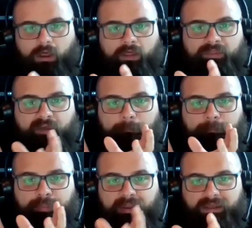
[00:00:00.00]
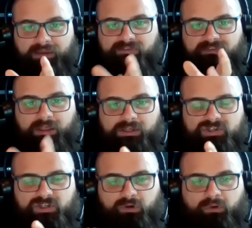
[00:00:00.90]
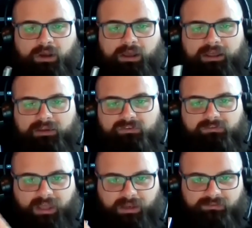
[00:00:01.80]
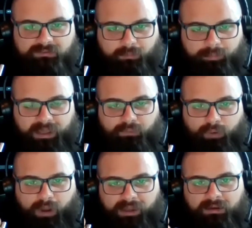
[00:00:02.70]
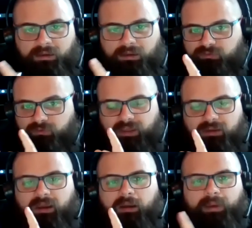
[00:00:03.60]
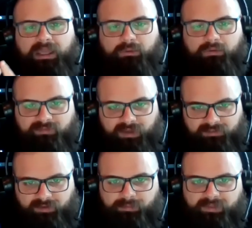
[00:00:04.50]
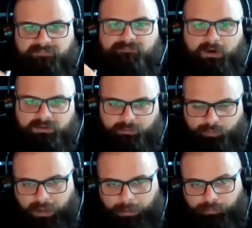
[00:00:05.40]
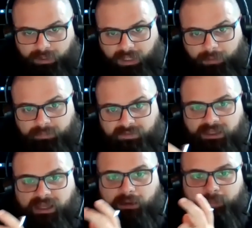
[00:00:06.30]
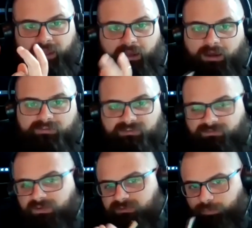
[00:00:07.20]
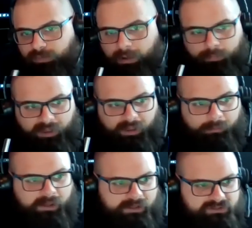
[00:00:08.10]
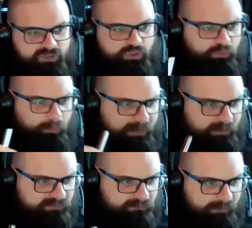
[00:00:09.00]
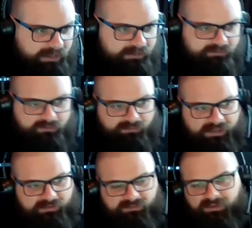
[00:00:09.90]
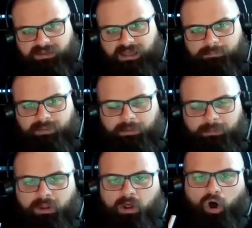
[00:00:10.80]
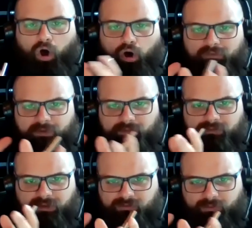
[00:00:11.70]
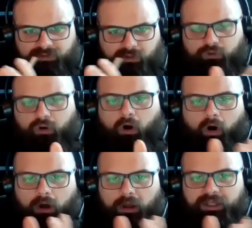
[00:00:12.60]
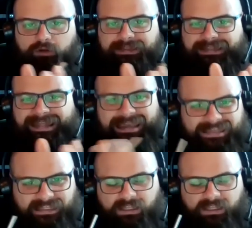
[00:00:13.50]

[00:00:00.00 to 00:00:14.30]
the biggest issue is your tenants don't pay rent. So then you got to pay to a victim. They fuck the property up, and then you got to pay us to fix the property up. So your repairs and maintenance, your vacancy and non-payment, all those things right there, they're all interrelated.